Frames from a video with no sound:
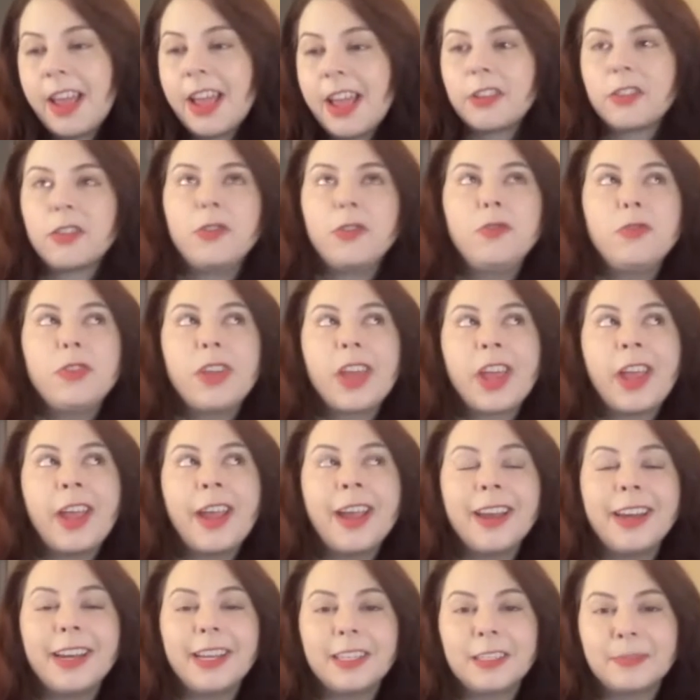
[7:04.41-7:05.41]
And so you
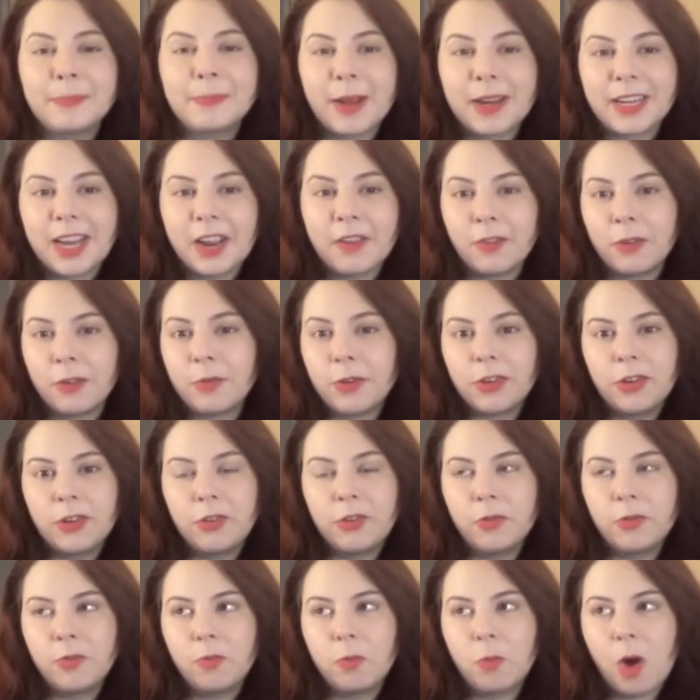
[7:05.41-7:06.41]
can't expect everyone
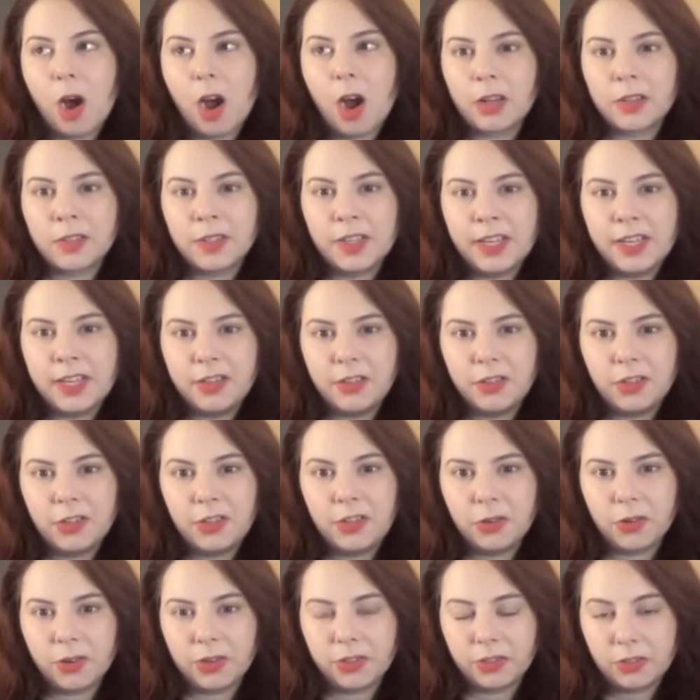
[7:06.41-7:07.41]
who walks into
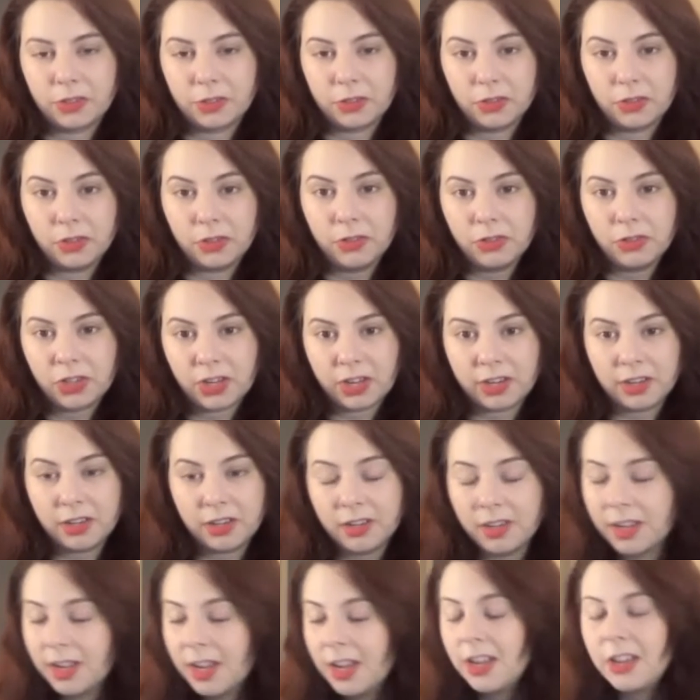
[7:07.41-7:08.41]
your
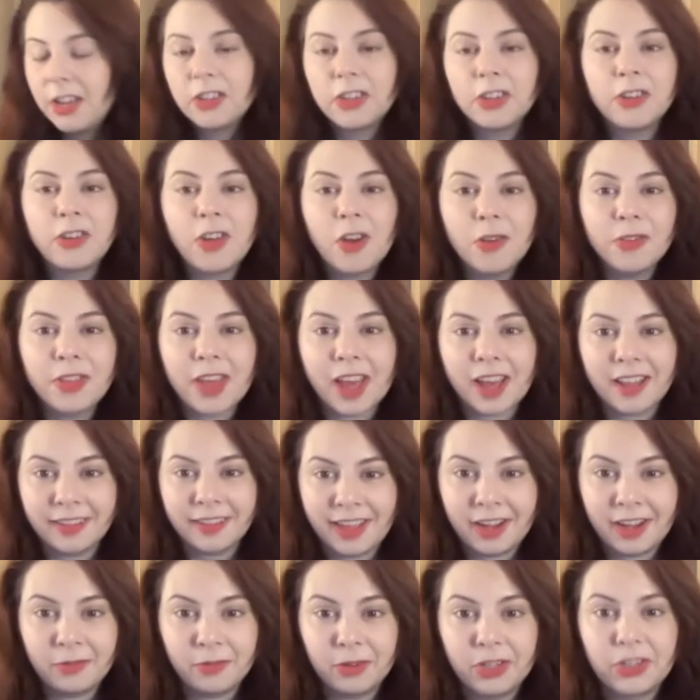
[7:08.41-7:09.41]
institution to know that
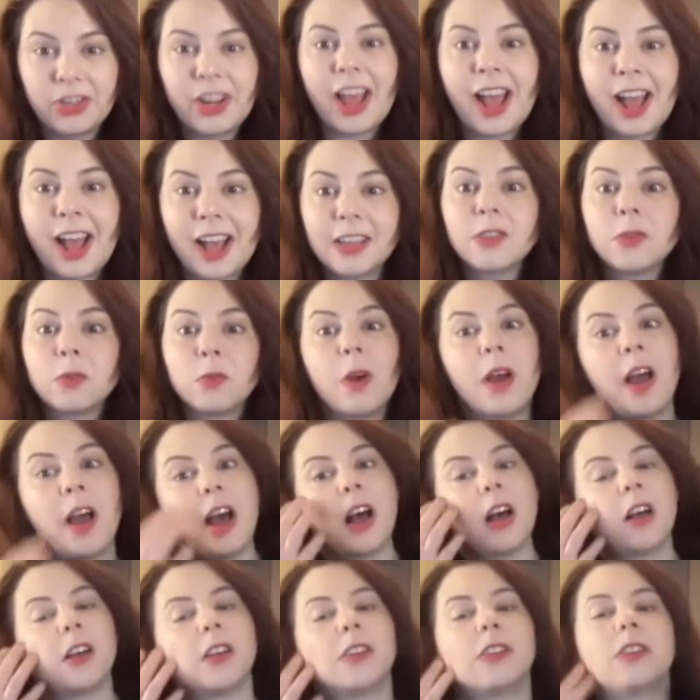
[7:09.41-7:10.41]
language as
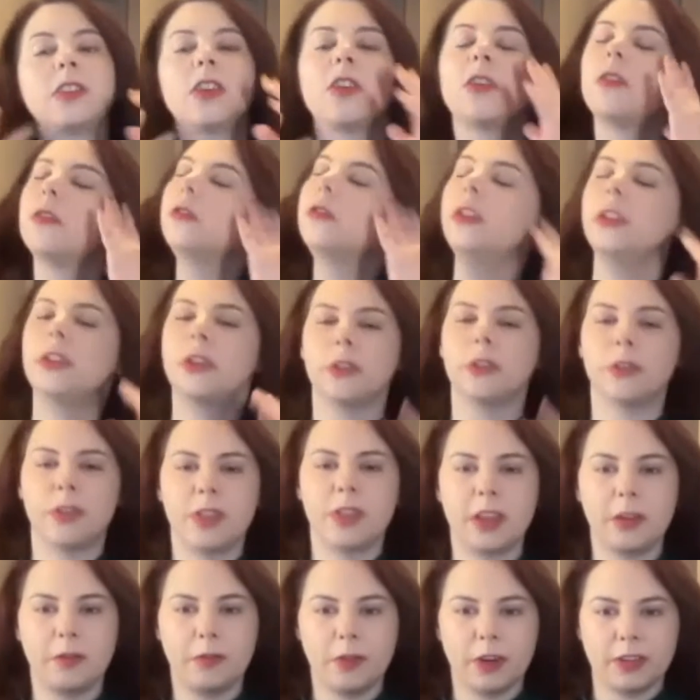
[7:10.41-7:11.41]
well. So, you know,
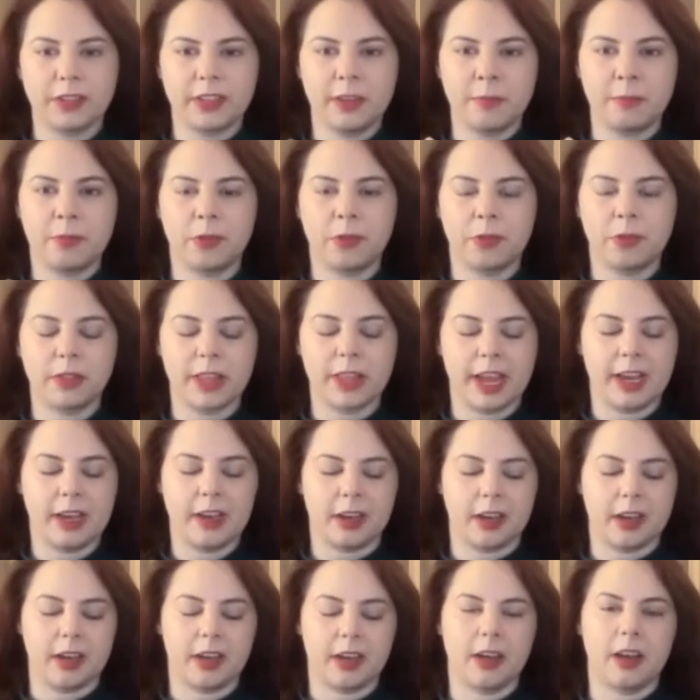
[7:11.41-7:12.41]
think for example, like
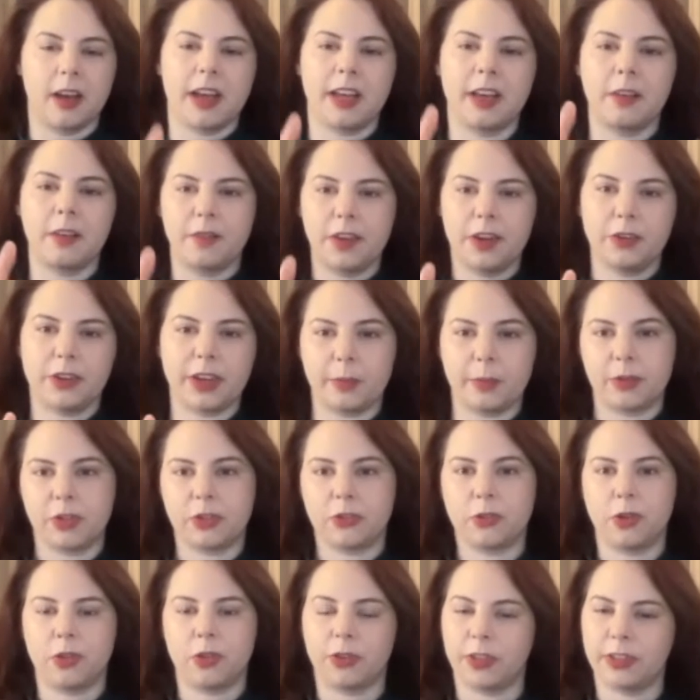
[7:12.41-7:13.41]
a video game
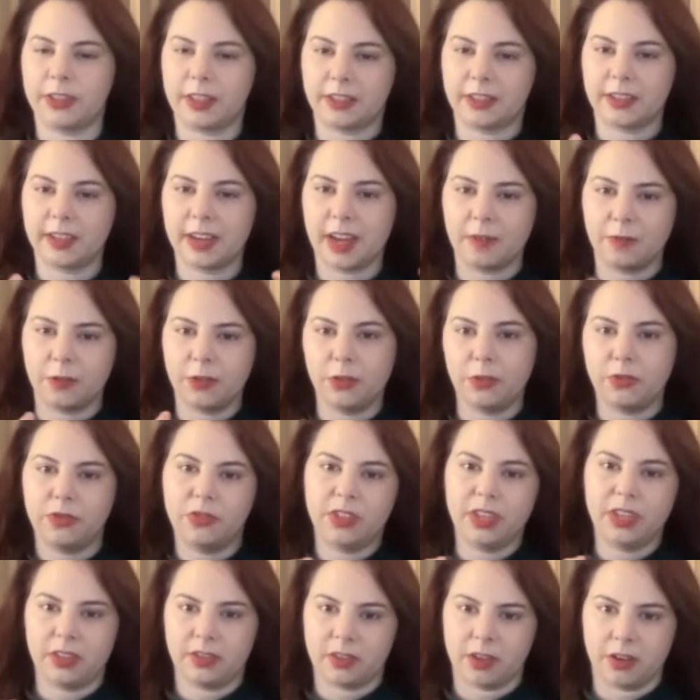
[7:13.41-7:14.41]
controller that's going to have two
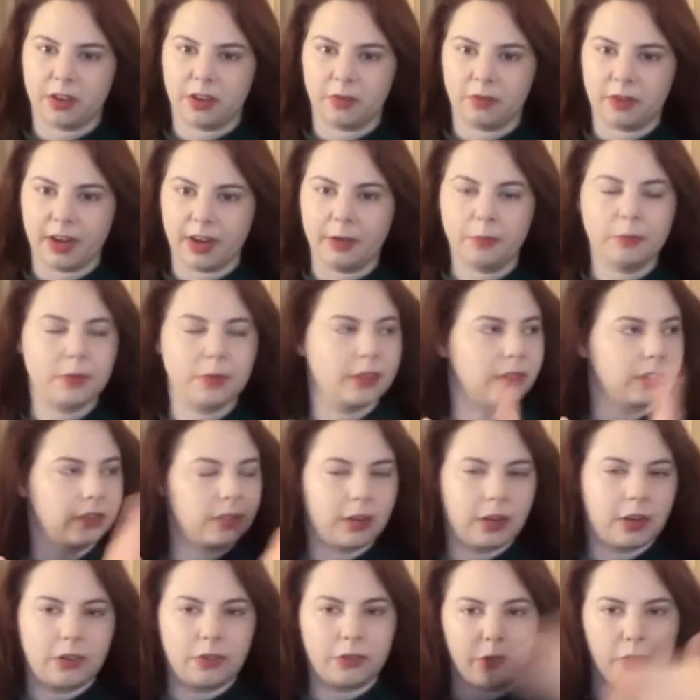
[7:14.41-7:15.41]
sticks on it, right? One is to
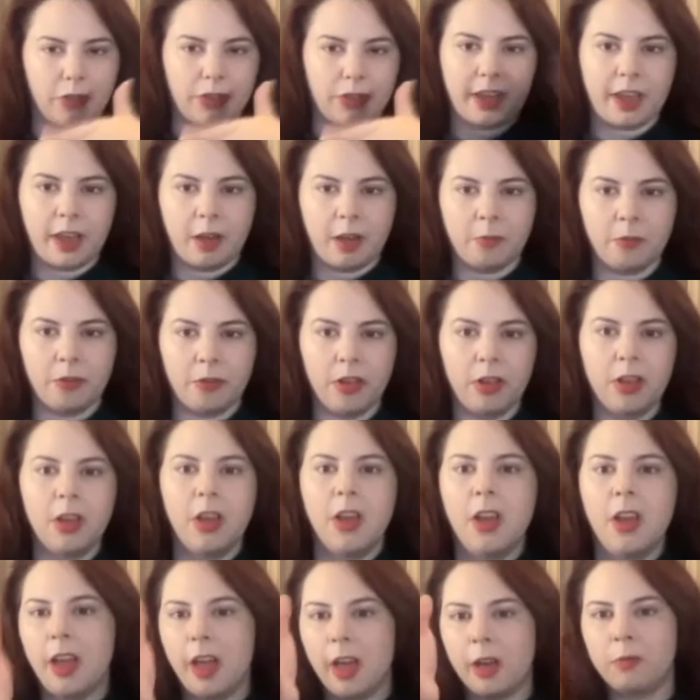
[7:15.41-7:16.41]
control the camera
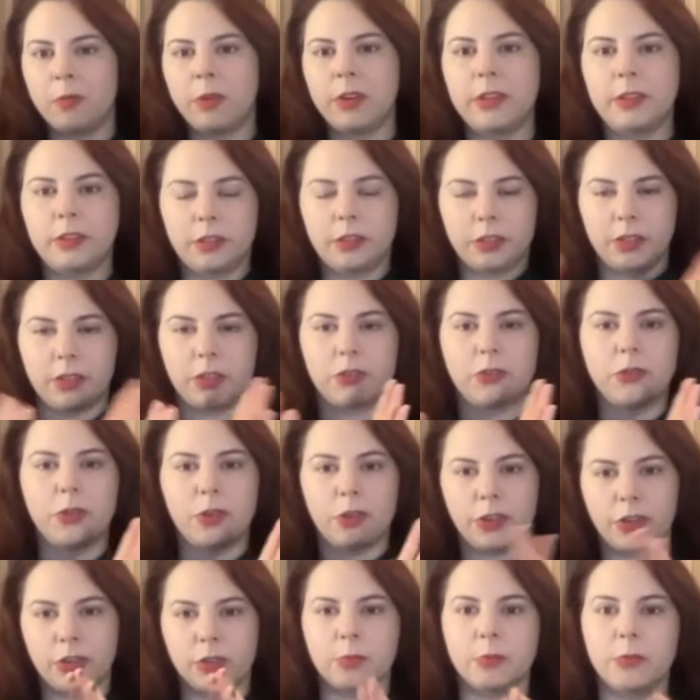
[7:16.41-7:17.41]
and one is to
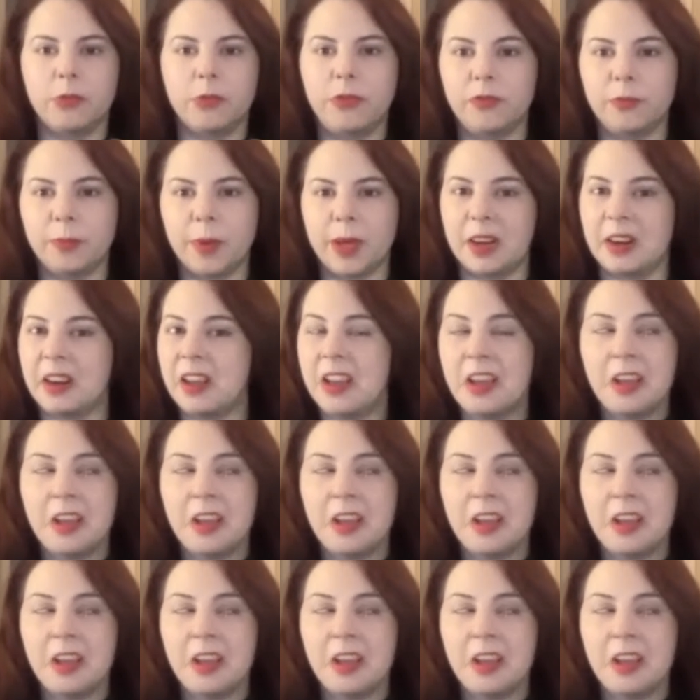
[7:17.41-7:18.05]
control your movement.